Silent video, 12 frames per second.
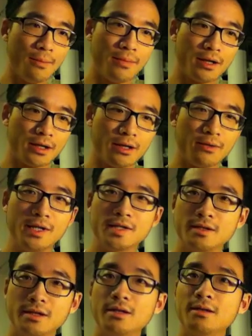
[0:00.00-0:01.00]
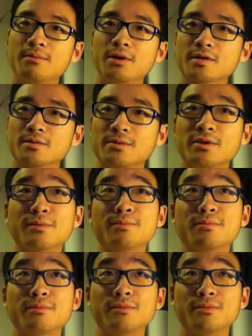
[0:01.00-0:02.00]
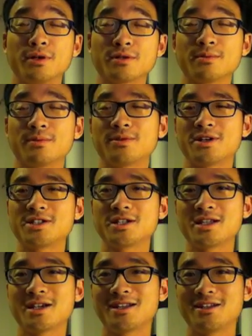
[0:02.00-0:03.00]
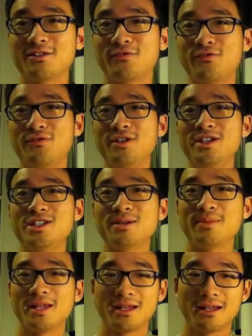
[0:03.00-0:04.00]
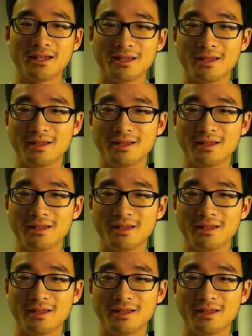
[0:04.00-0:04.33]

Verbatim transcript: But recently, Impossible Project had a free shipping